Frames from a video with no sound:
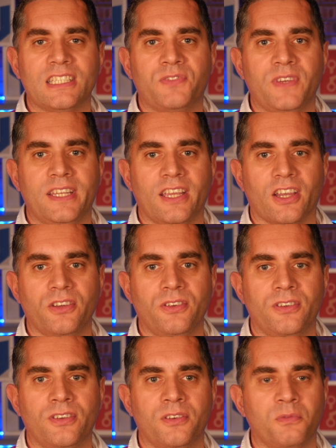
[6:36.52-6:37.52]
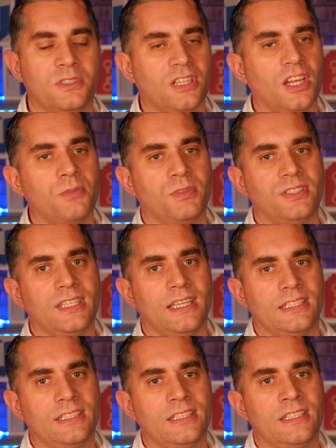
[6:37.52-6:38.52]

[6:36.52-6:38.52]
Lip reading: this video, which I hope you did,